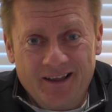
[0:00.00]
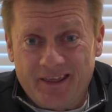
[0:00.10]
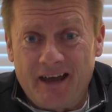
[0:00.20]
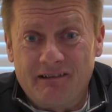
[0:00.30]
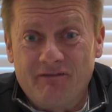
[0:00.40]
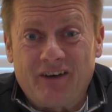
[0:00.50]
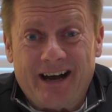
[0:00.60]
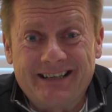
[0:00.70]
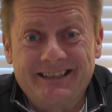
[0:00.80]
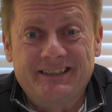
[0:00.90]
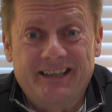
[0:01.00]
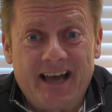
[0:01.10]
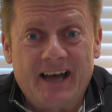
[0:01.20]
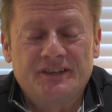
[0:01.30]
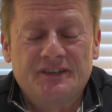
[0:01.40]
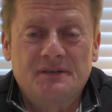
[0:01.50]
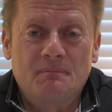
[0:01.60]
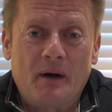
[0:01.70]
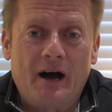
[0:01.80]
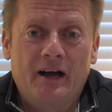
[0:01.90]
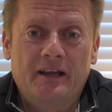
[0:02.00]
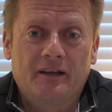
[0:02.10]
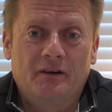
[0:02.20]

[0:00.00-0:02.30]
they're invited guests by